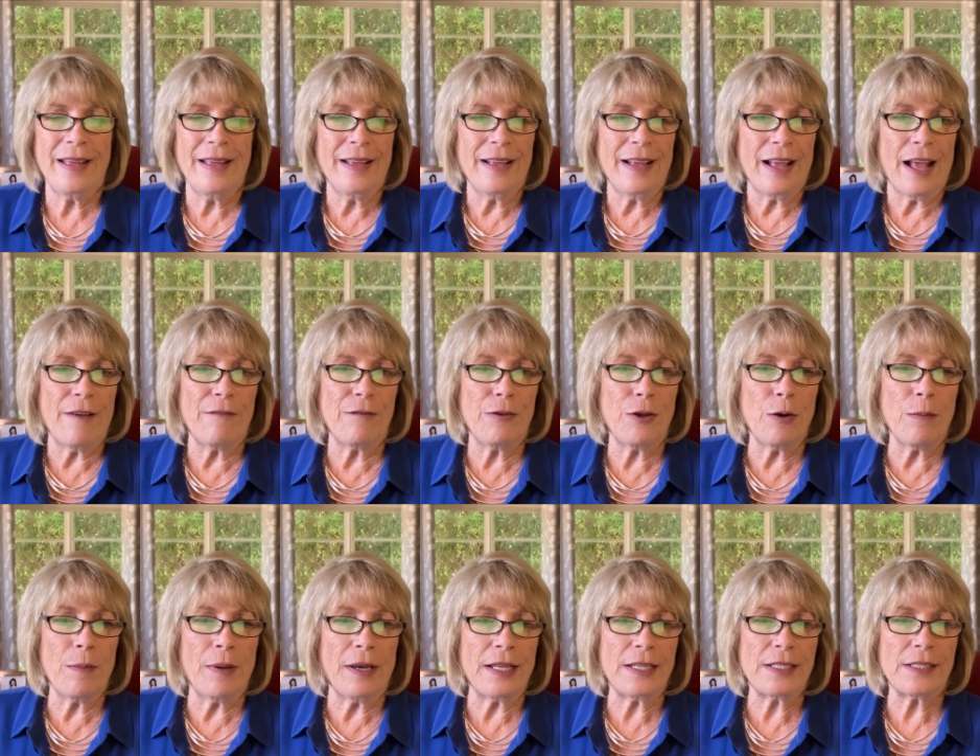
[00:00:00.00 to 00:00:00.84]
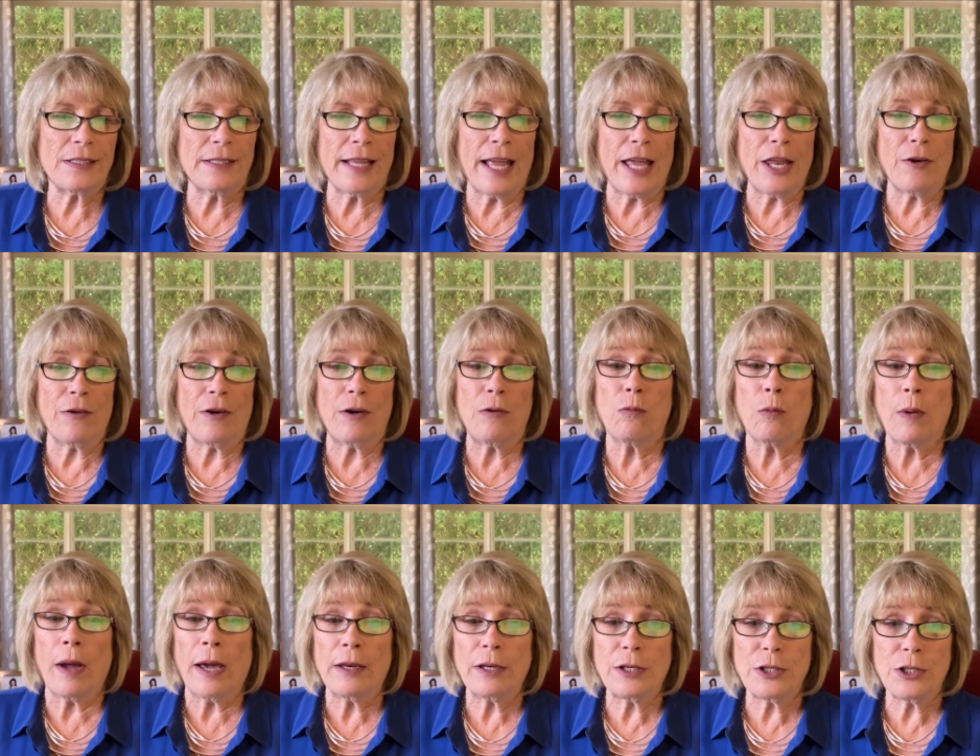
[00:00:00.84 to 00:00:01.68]
A few minutes later, and
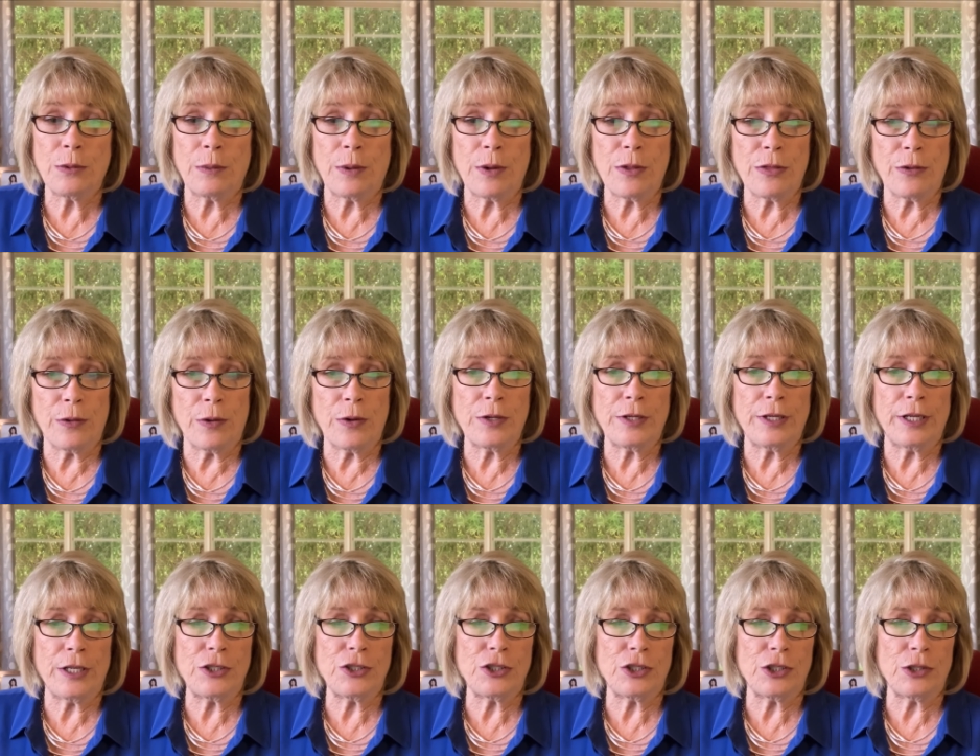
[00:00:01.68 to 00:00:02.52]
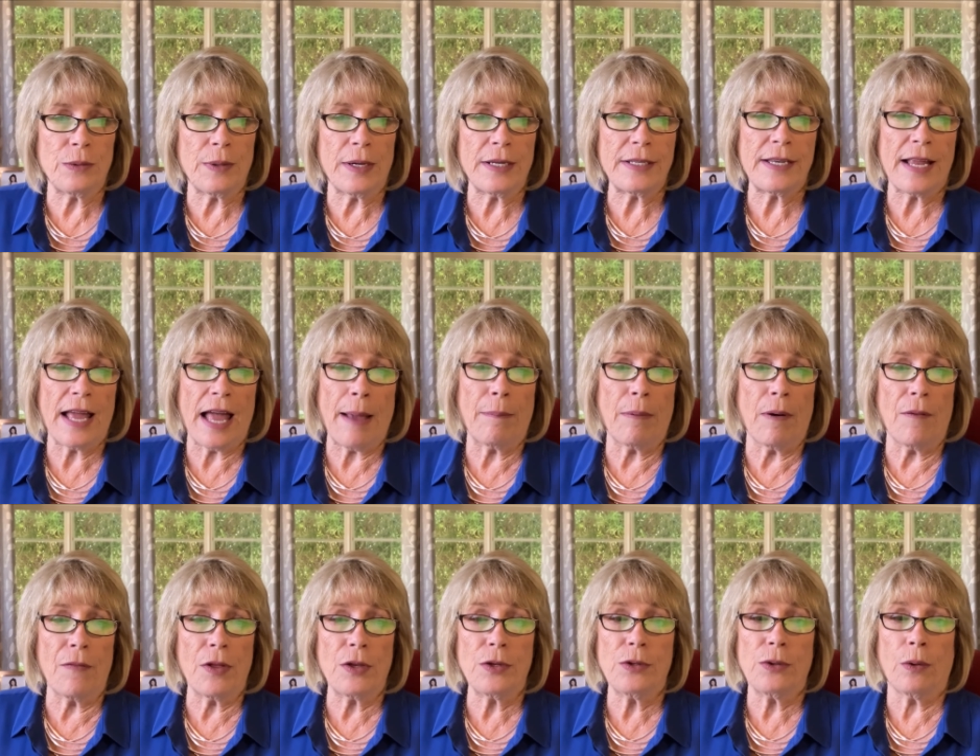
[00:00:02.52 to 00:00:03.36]
well into her third tissue, a tap
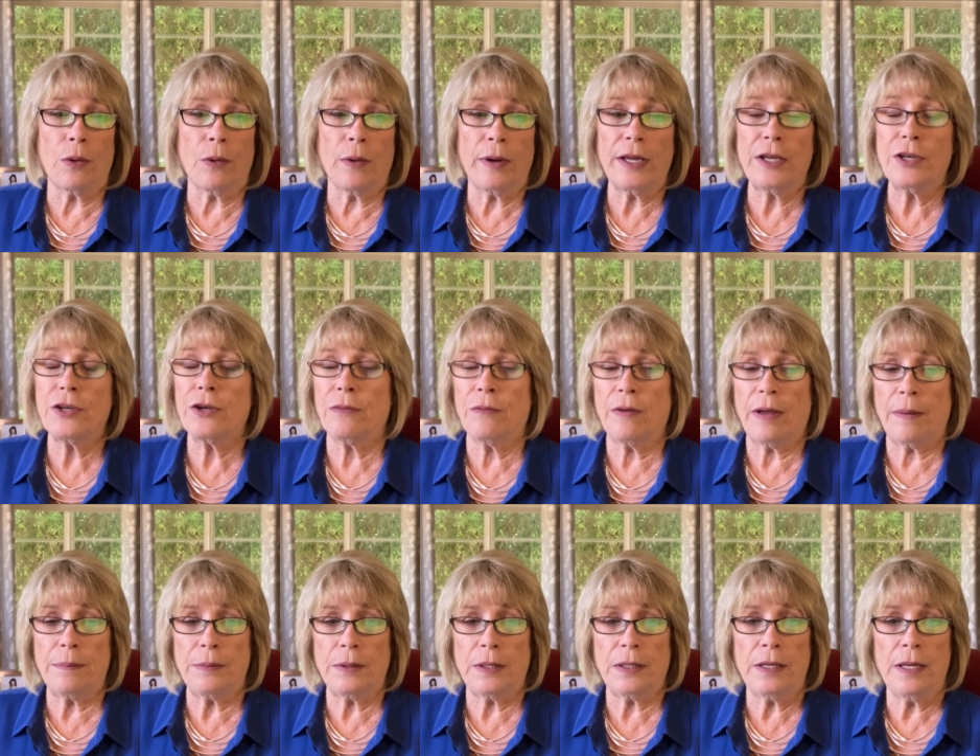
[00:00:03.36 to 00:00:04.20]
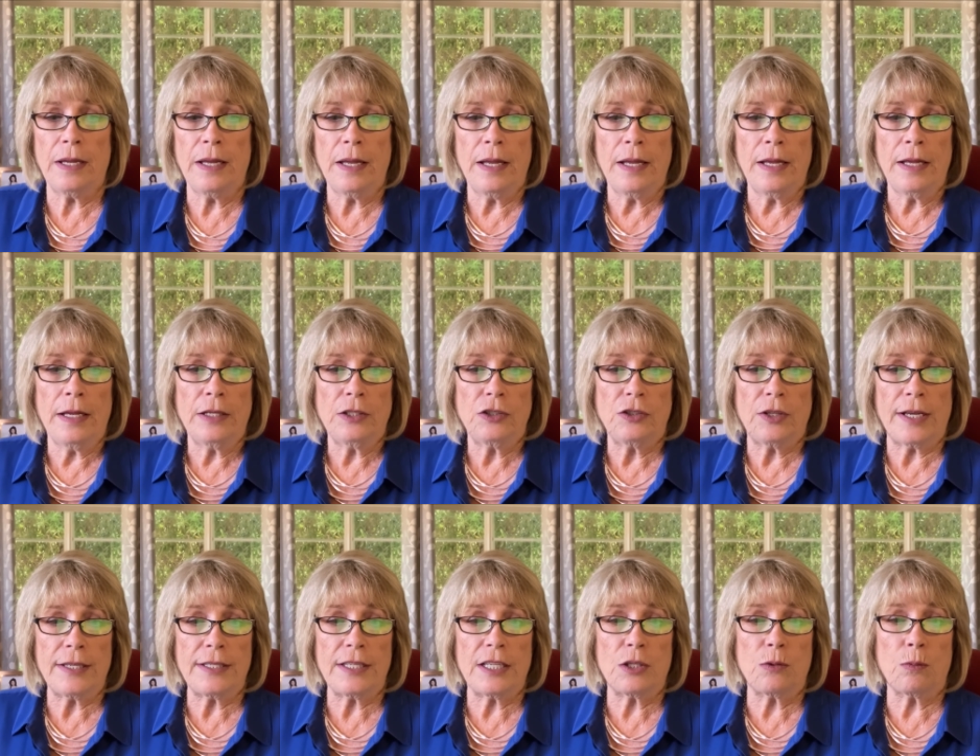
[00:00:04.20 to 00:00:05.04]
on the door interrupted
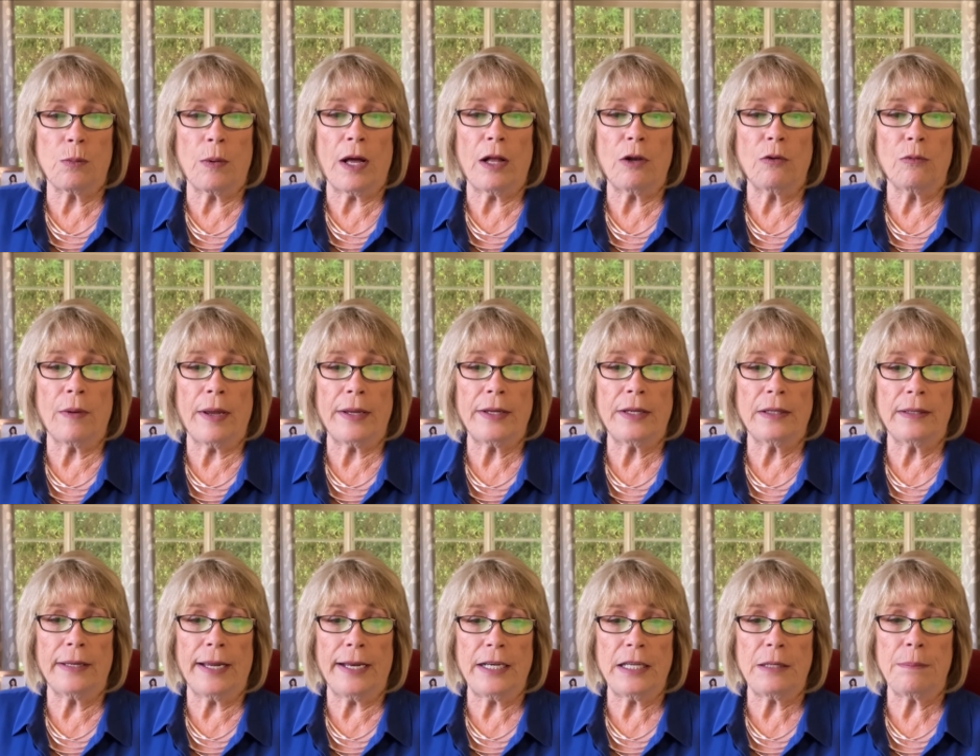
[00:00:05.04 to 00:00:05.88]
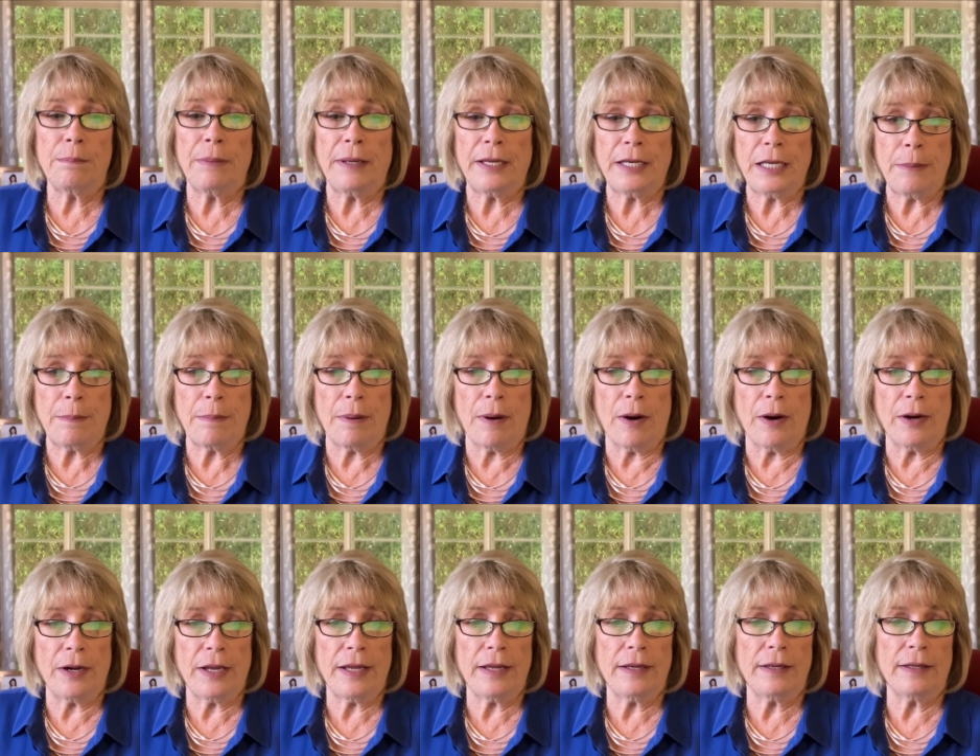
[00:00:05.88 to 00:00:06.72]
Jess's well-regulated pity
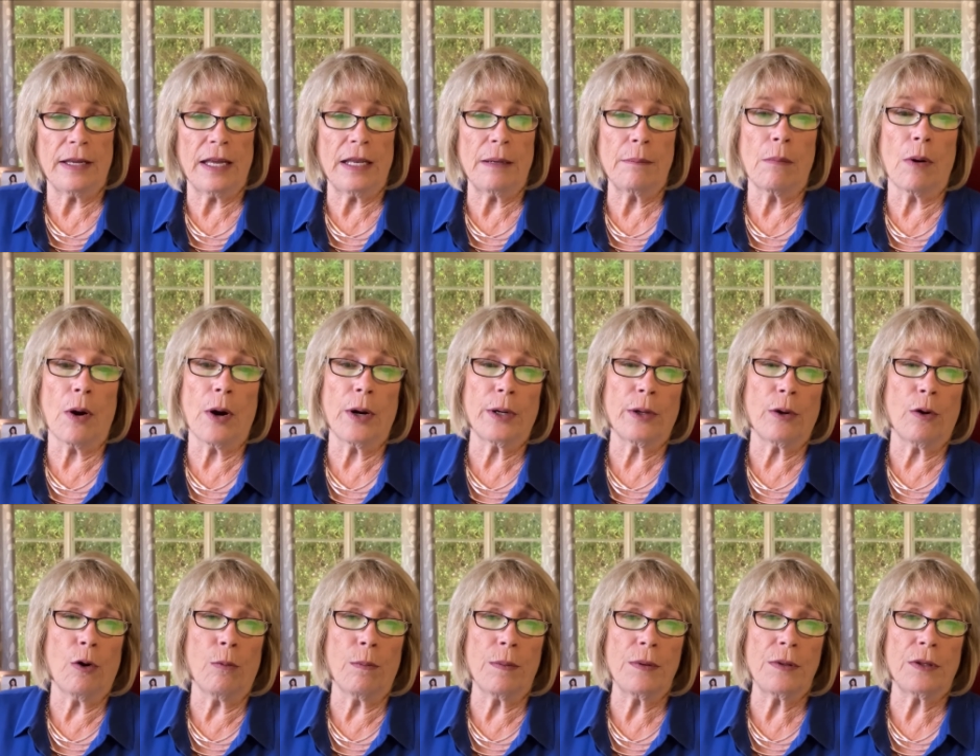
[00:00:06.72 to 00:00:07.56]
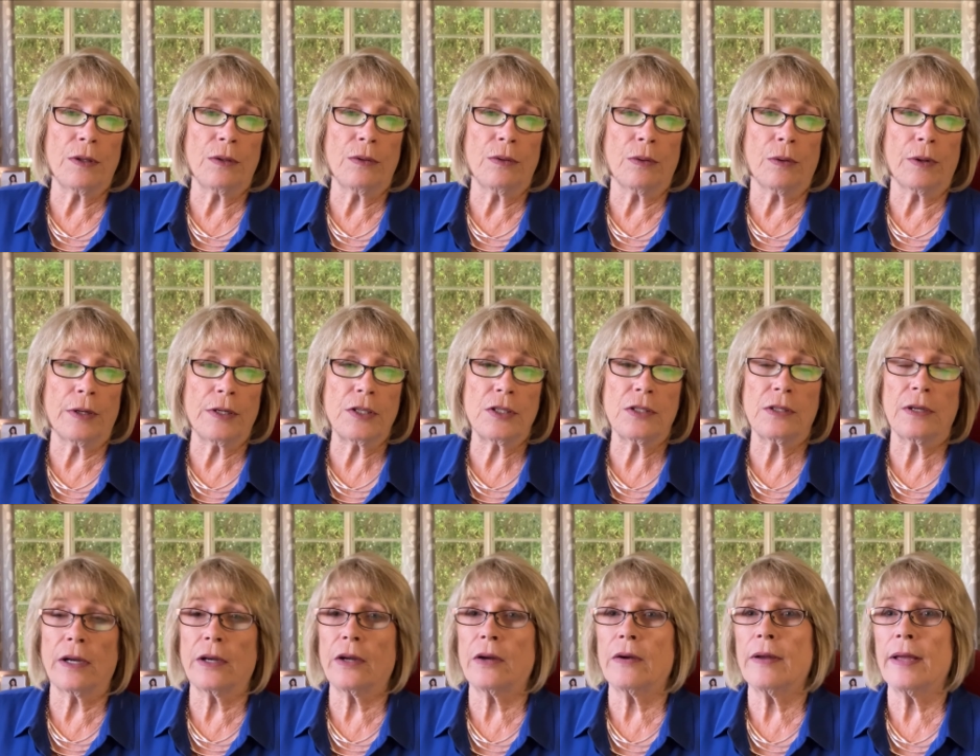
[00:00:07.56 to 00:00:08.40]
party, and Marta opened the door and
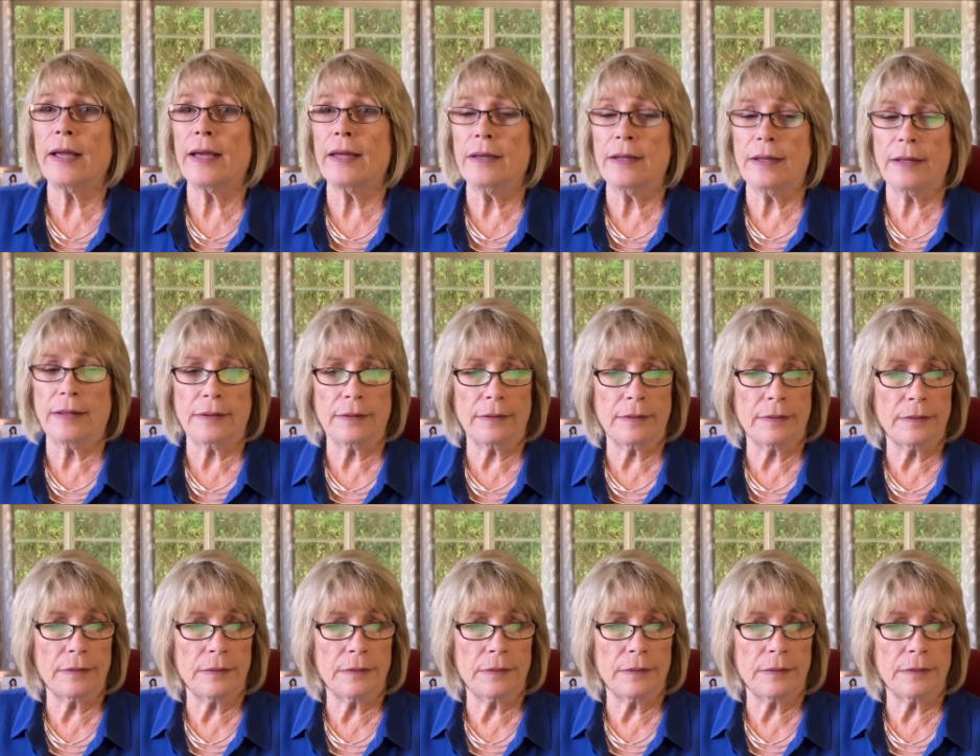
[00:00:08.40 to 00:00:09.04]
stuck her head in.